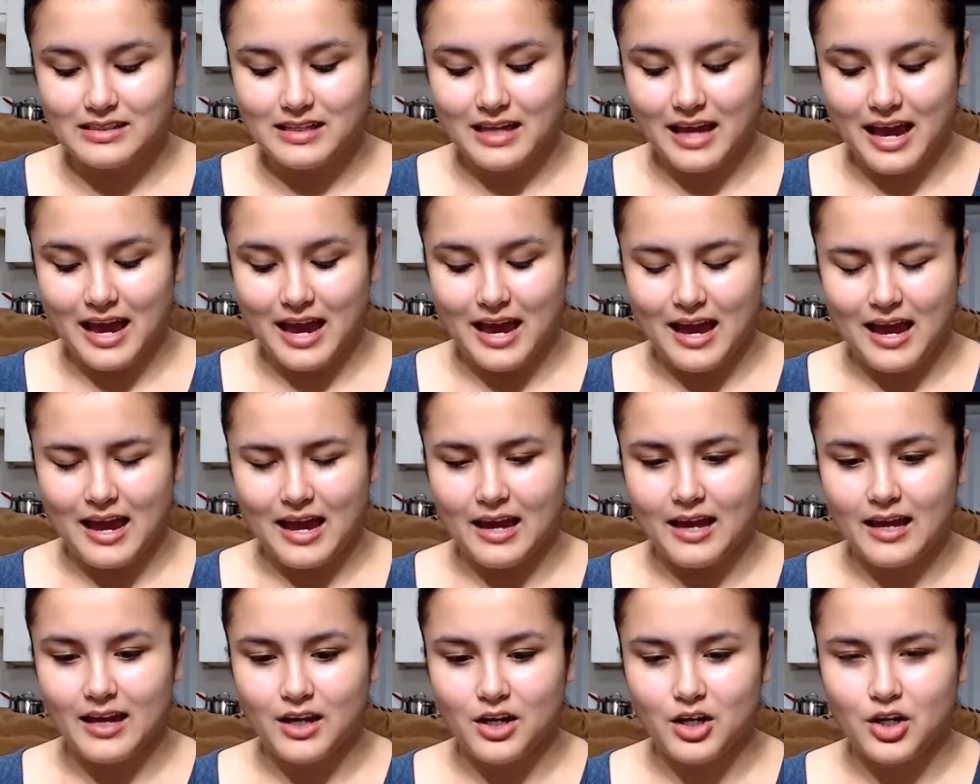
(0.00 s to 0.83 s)

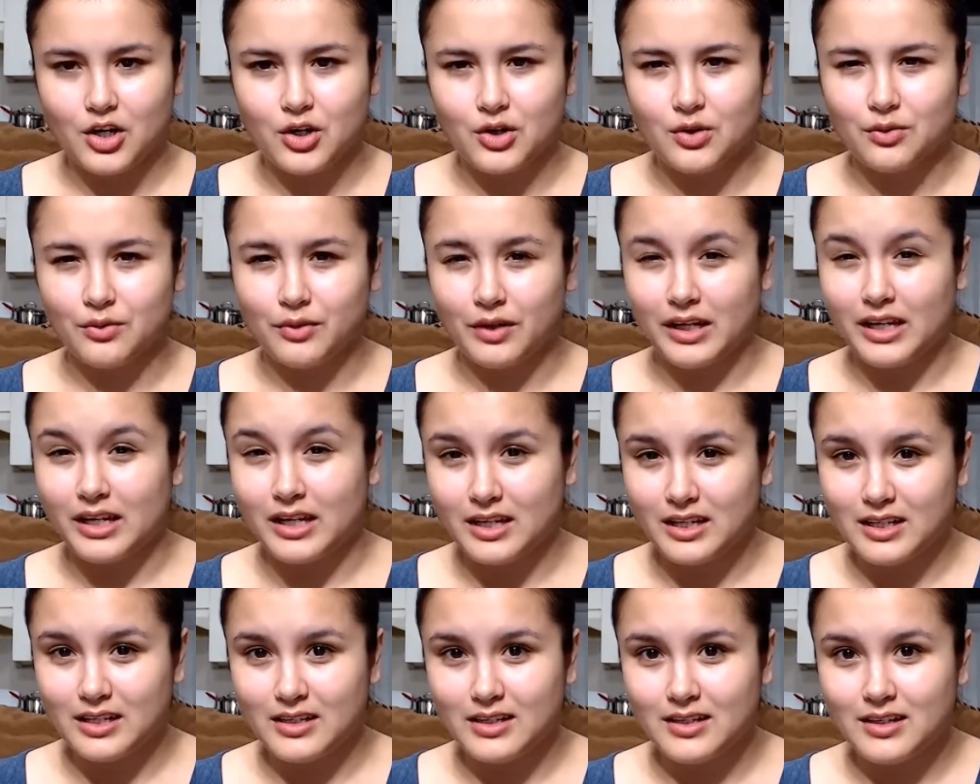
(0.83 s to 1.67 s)
a
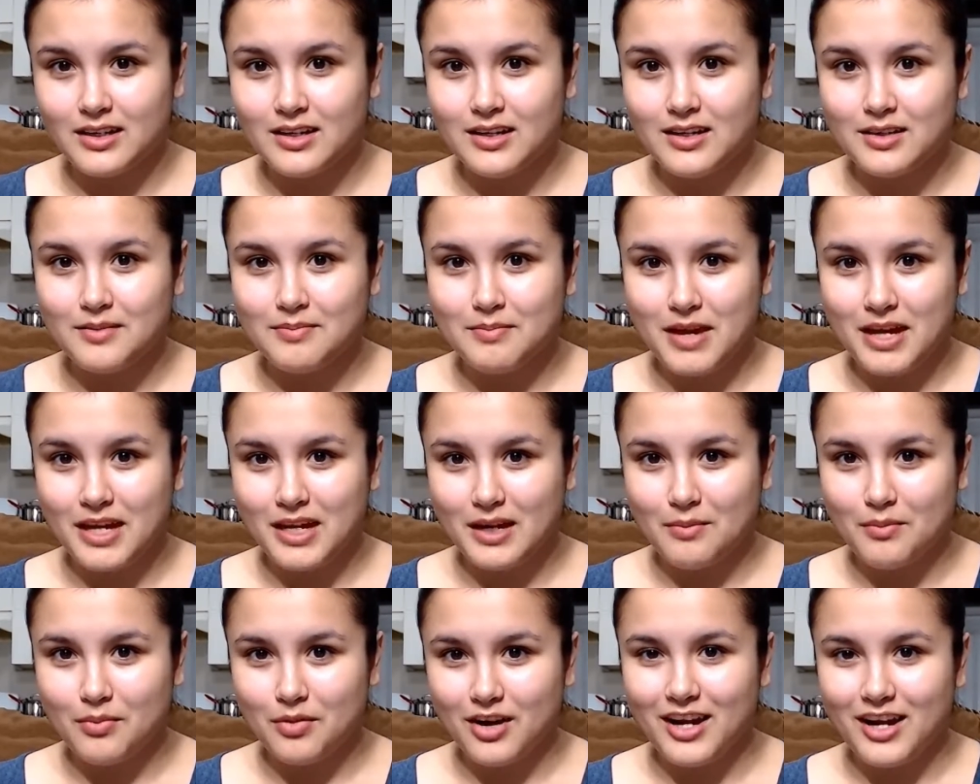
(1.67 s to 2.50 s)
Korean makeup
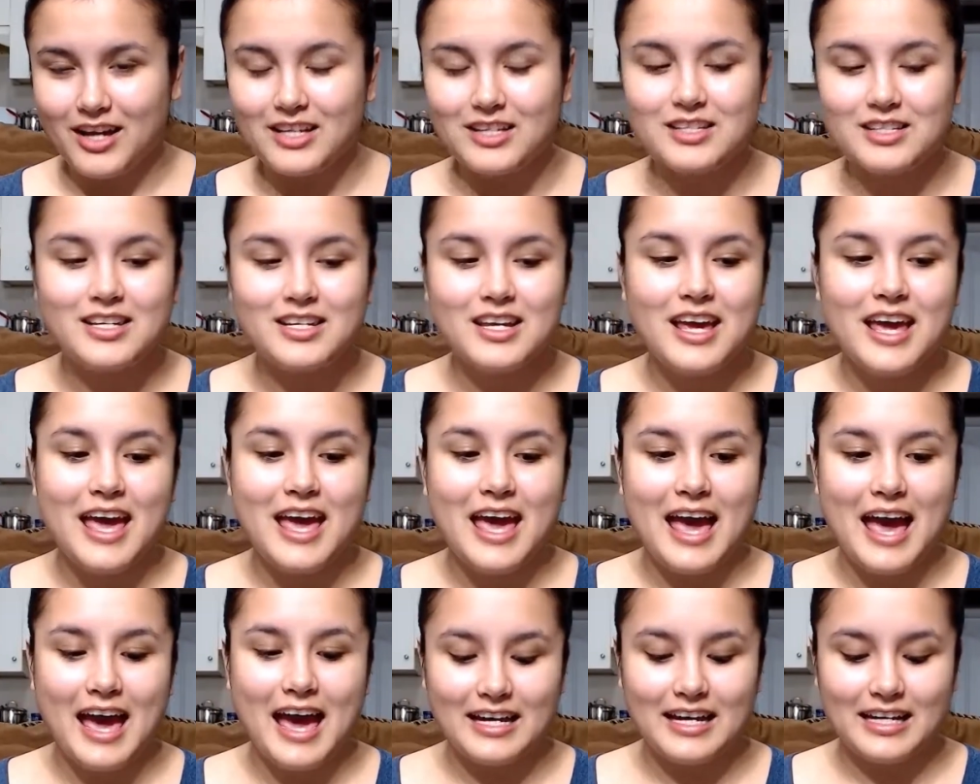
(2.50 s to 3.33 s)
brand,
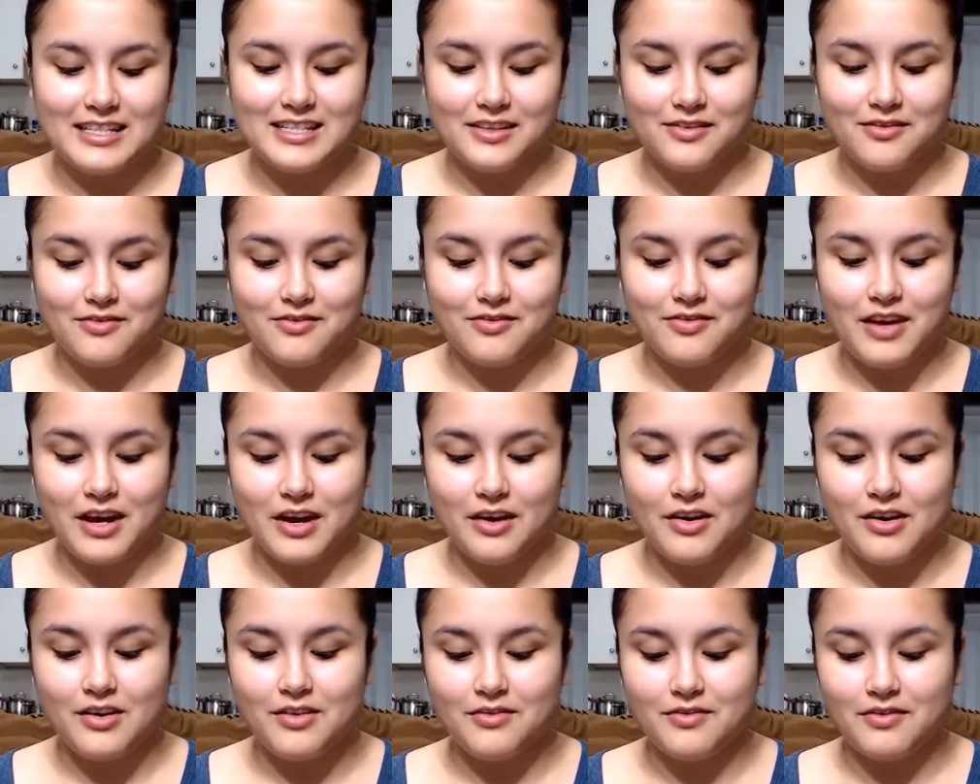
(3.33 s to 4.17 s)
and it's a
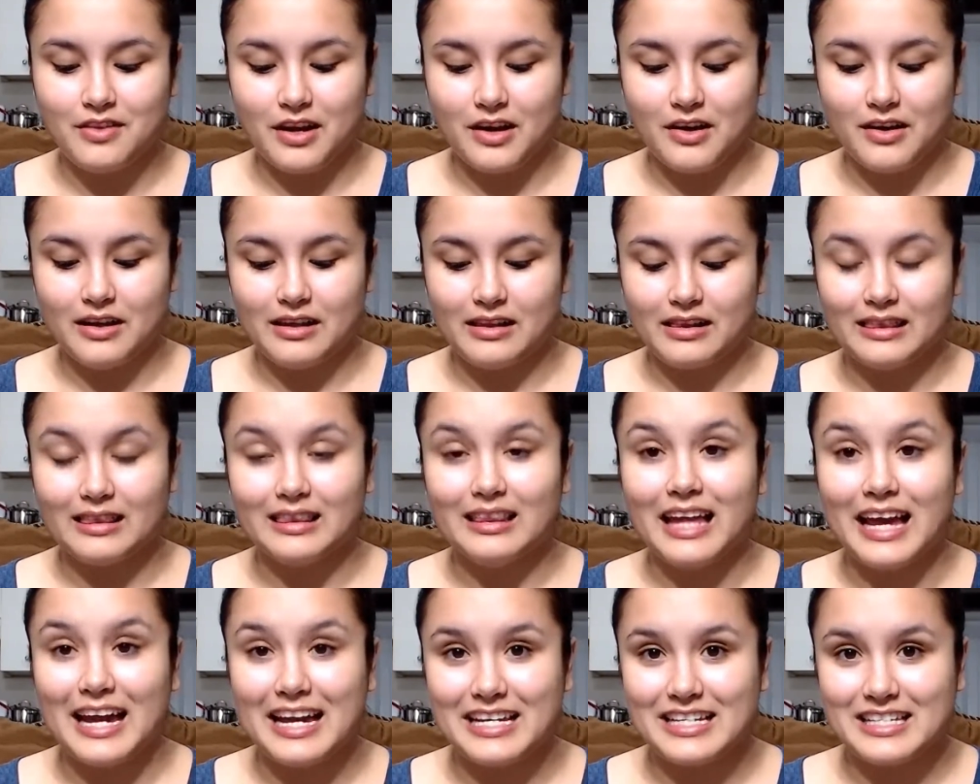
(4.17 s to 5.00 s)
very, very
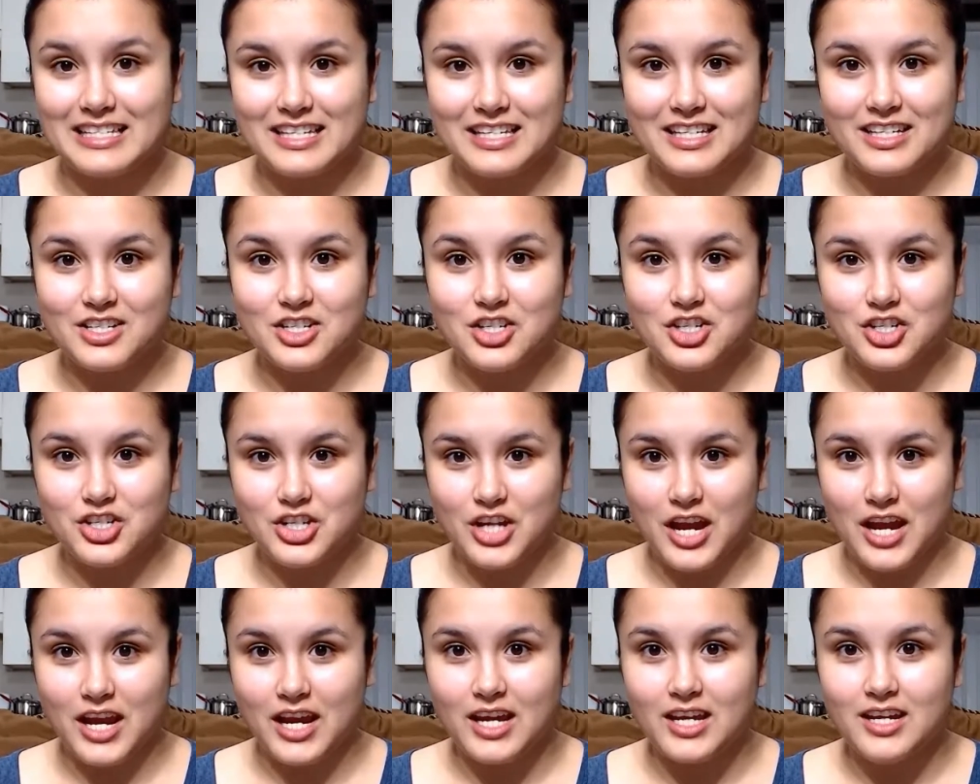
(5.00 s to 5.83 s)
light
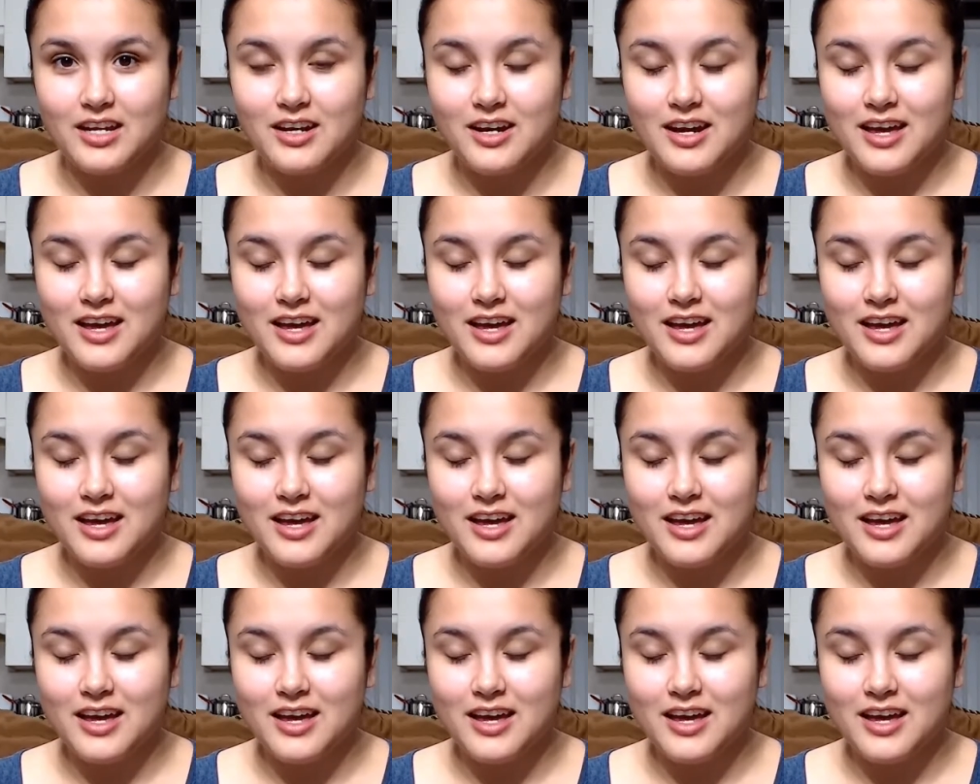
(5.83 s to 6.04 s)
shade.